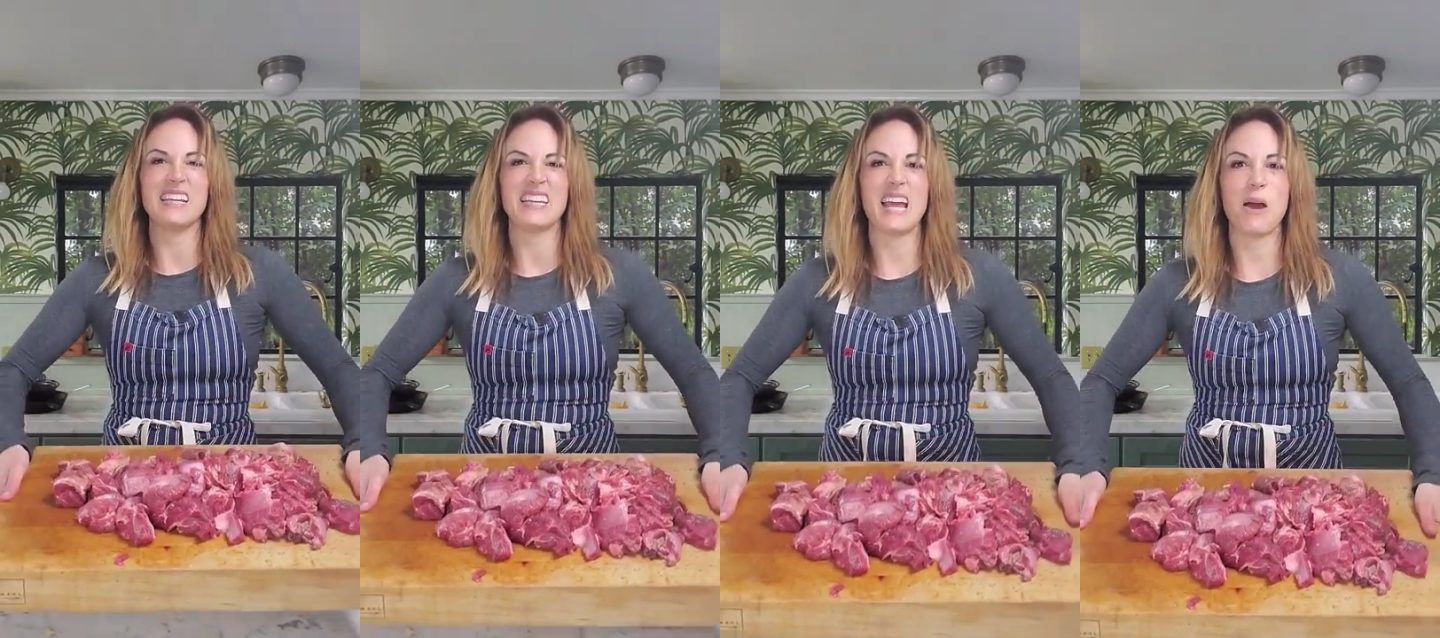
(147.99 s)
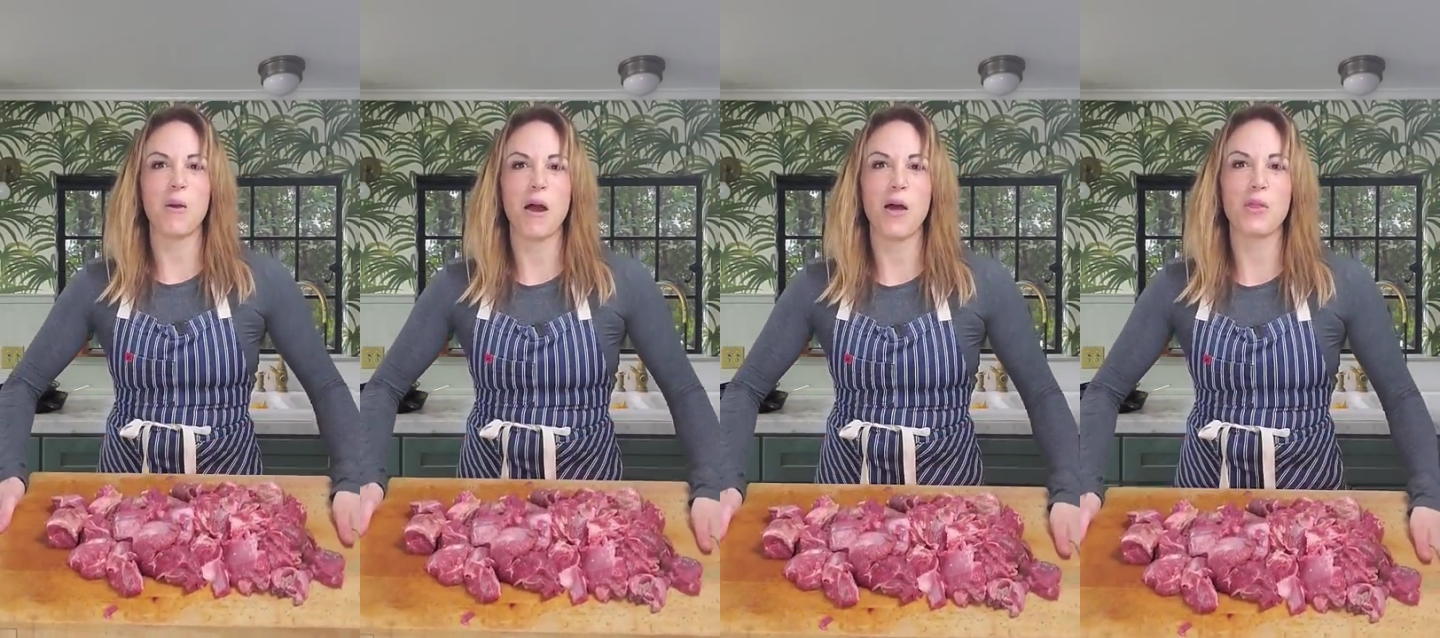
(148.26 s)

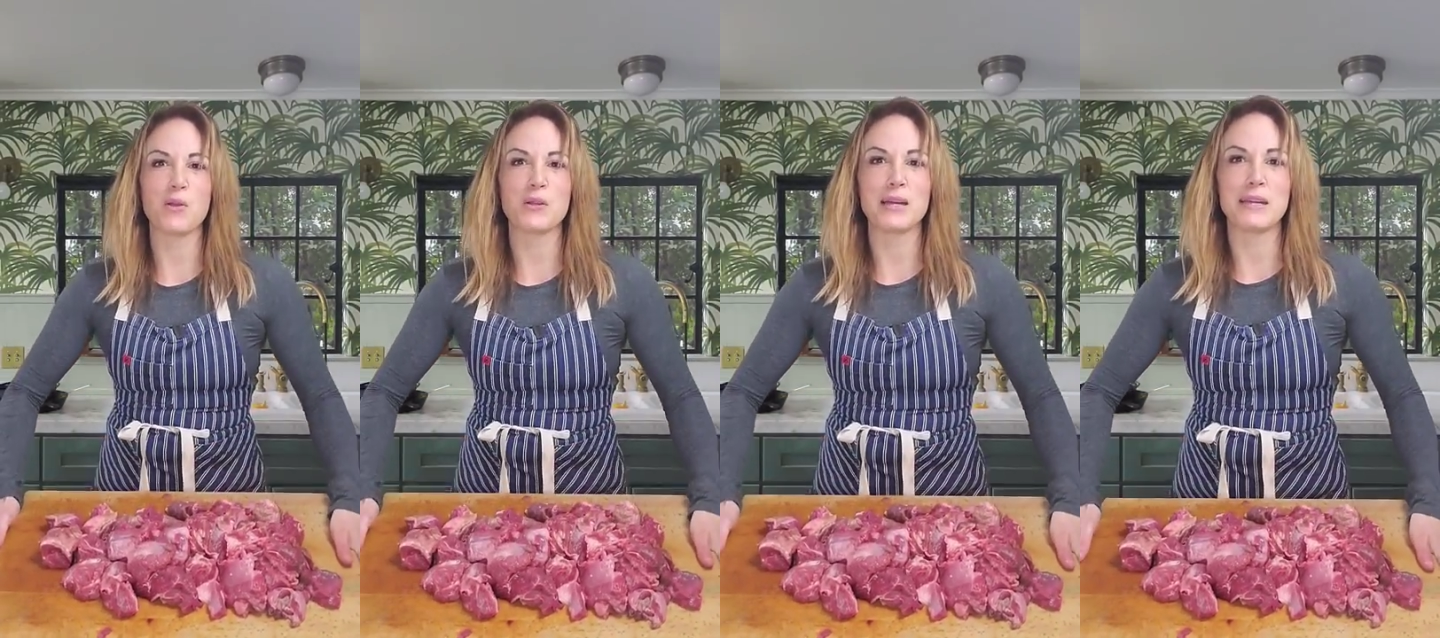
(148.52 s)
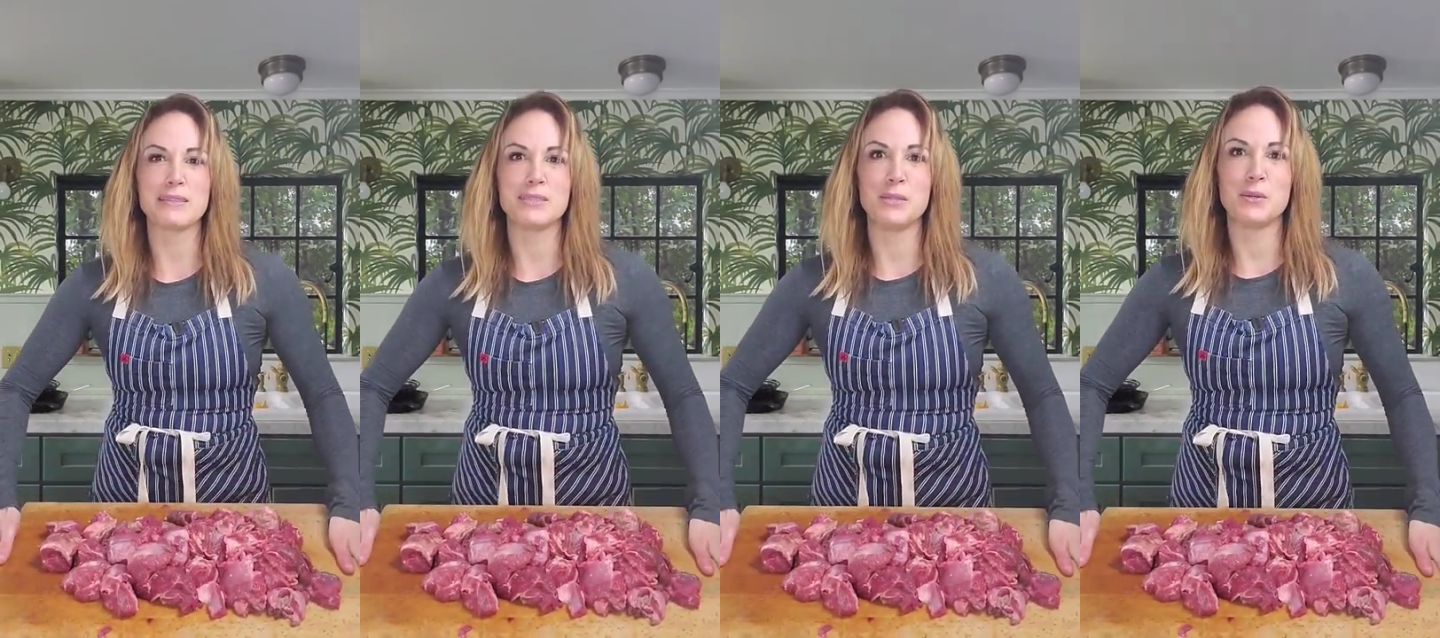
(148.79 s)
Now, other
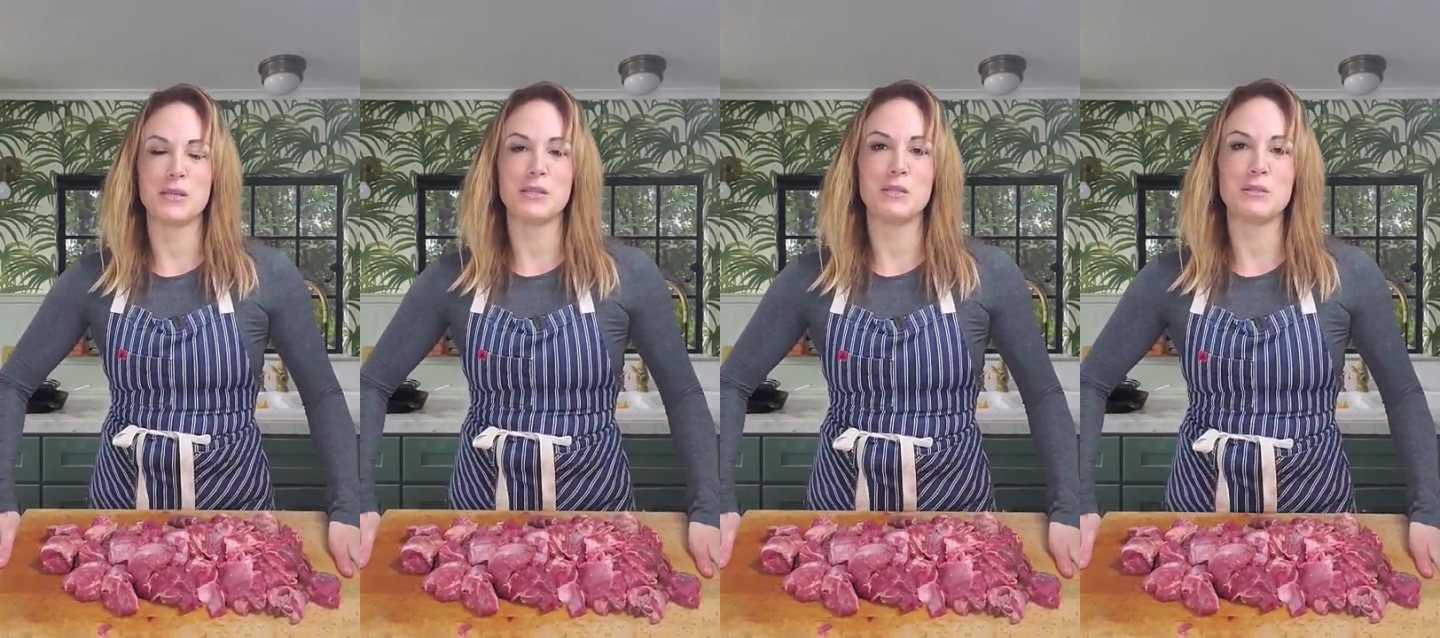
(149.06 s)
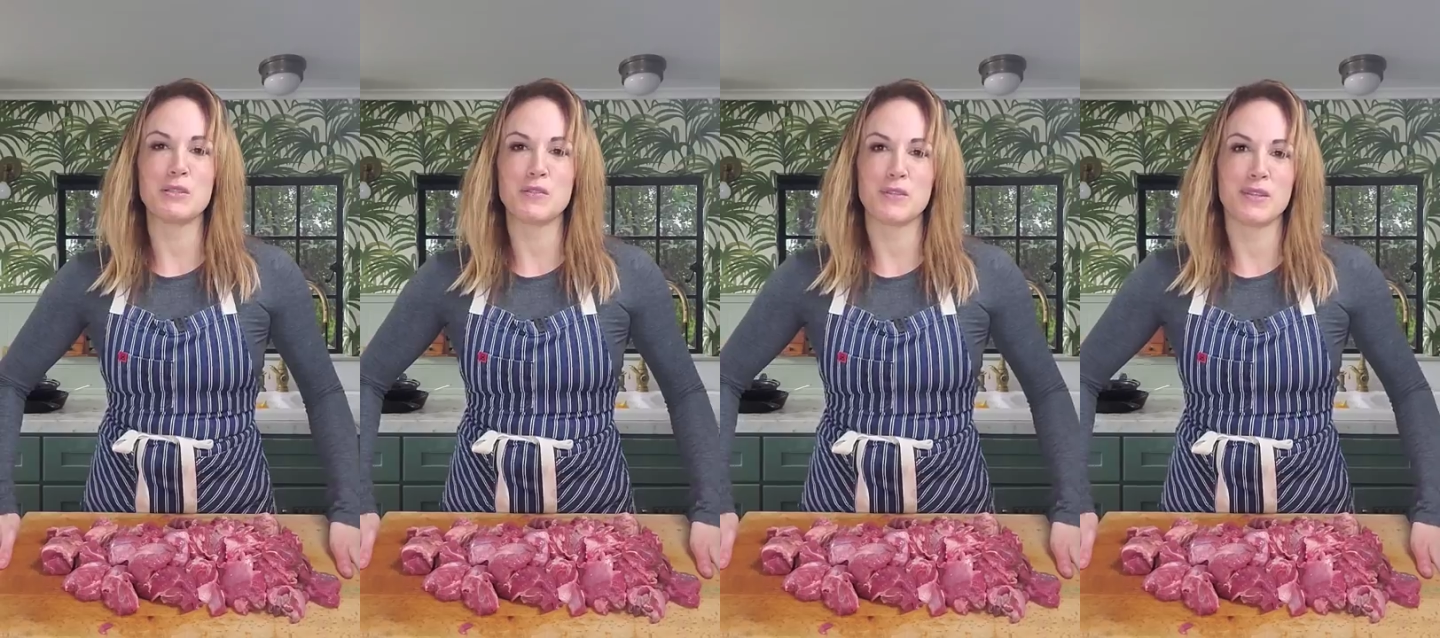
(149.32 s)
cuts you could
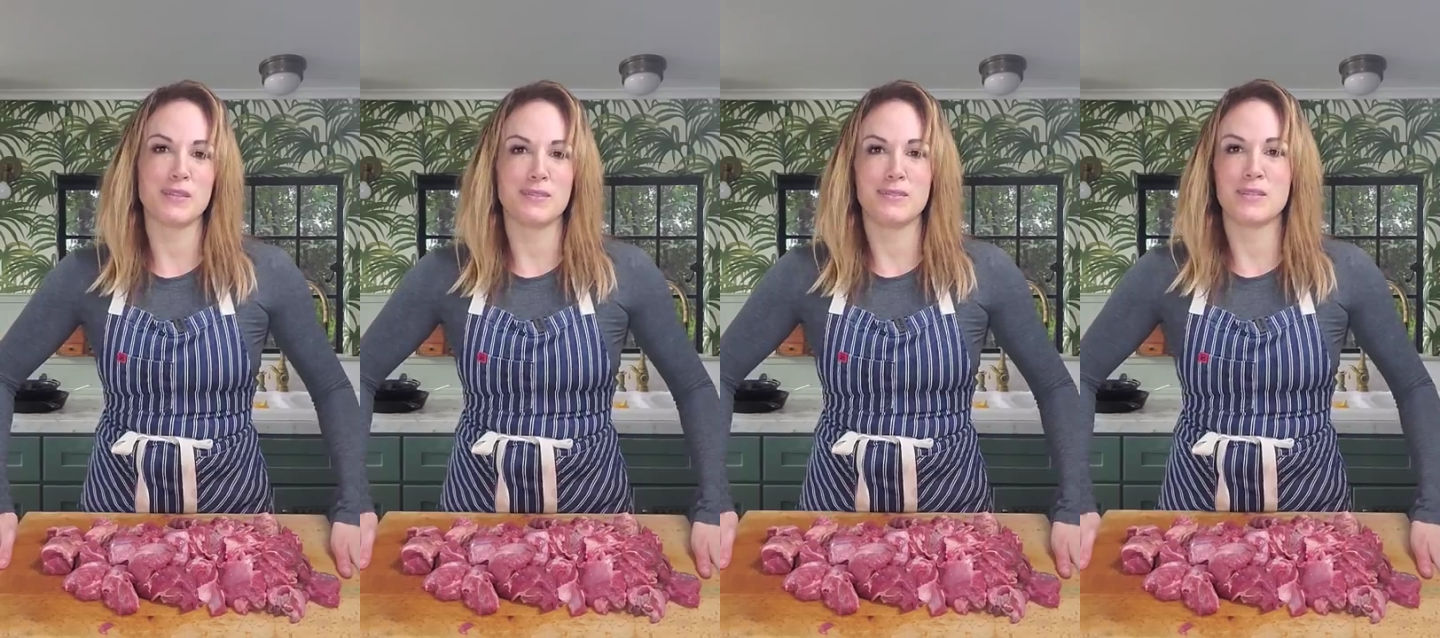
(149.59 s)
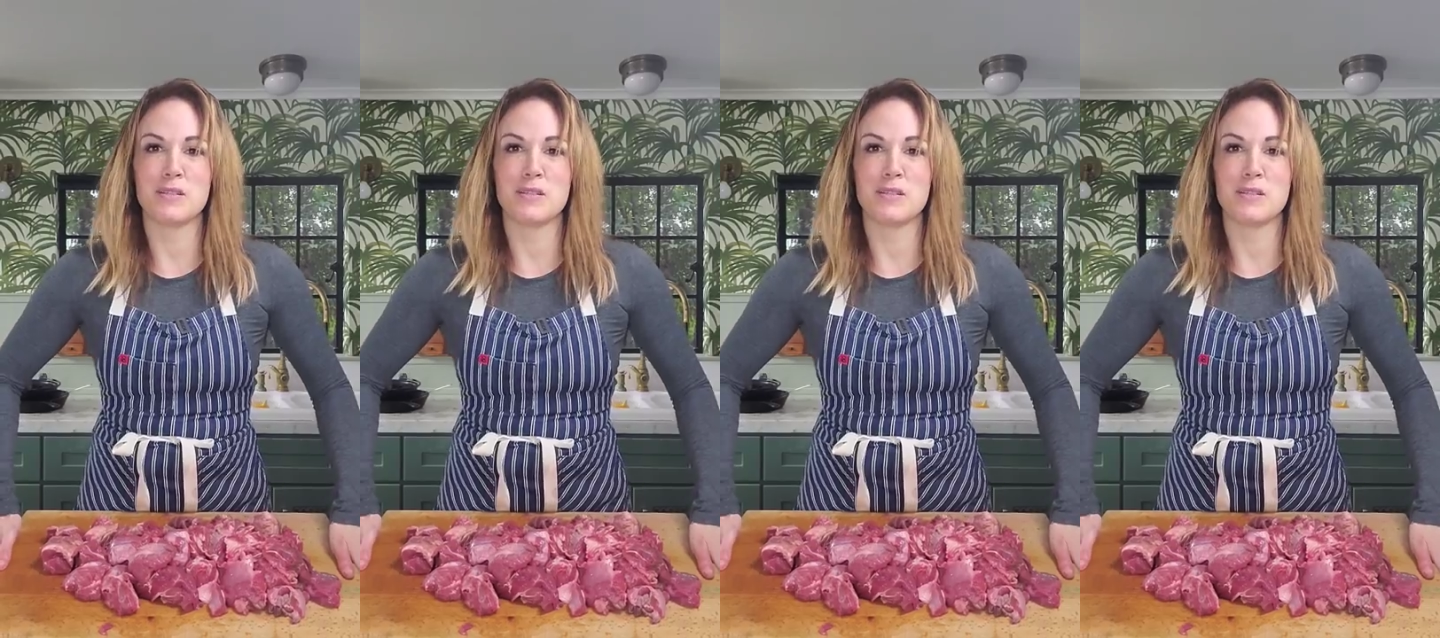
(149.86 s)
use for this,